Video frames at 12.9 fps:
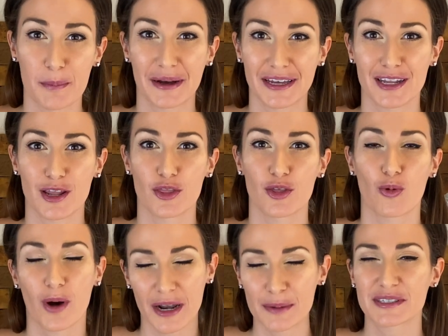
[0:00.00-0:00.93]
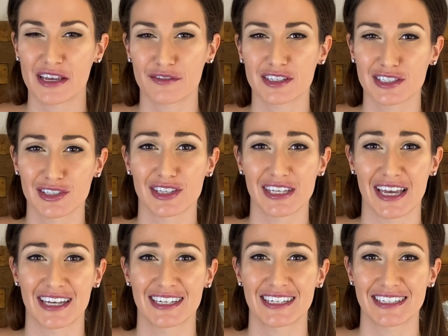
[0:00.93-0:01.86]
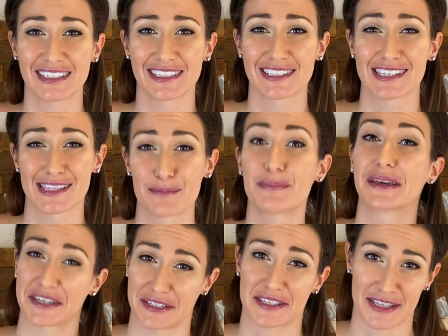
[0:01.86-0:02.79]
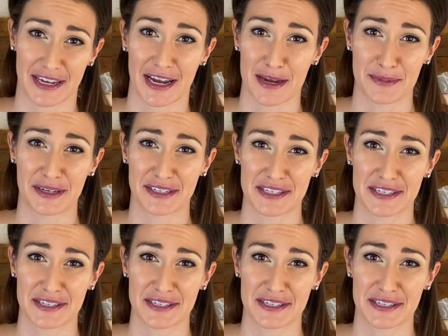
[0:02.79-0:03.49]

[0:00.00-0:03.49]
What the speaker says: but the one I'm saving till the end is the biggest thing I miss.